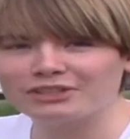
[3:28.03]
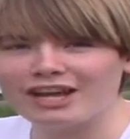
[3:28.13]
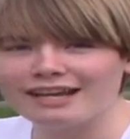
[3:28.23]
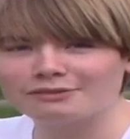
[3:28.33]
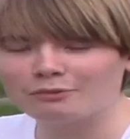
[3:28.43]

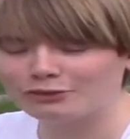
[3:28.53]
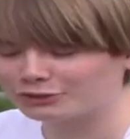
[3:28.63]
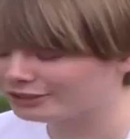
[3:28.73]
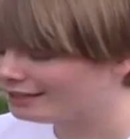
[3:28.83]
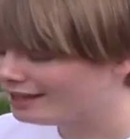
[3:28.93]
Elias
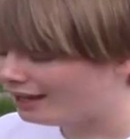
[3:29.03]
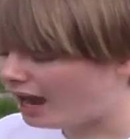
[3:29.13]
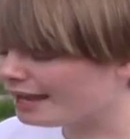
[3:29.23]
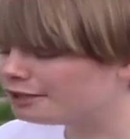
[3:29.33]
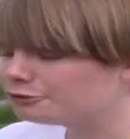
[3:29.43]
Mosher, and
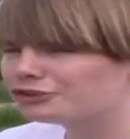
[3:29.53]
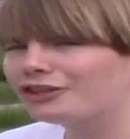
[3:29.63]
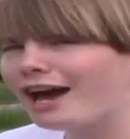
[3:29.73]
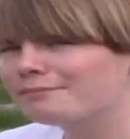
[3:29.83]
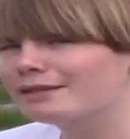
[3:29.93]
I used to
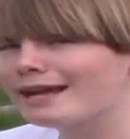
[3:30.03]
not be